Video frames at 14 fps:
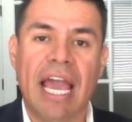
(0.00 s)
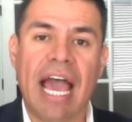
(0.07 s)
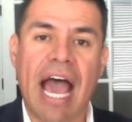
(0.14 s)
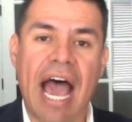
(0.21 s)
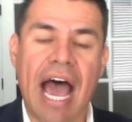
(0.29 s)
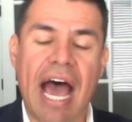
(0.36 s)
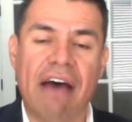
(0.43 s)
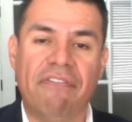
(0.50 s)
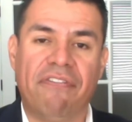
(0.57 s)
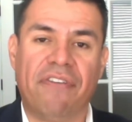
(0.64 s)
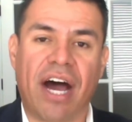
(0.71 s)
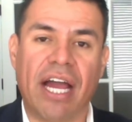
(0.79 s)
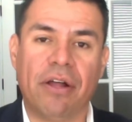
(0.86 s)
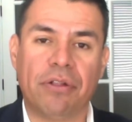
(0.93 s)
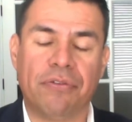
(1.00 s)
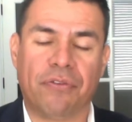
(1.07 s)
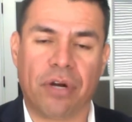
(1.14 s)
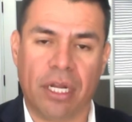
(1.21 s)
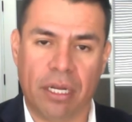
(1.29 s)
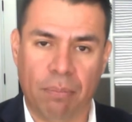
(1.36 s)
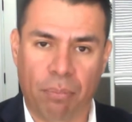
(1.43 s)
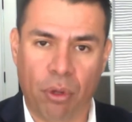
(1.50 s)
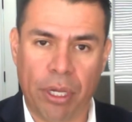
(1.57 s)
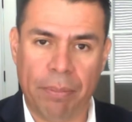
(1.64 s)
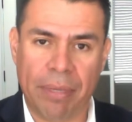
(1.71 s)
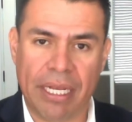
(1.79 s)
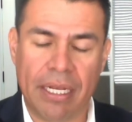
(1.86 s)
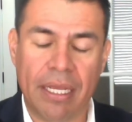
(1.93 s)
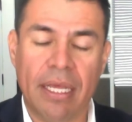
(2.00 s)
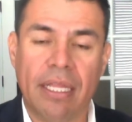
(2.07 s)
have filed for unemployment.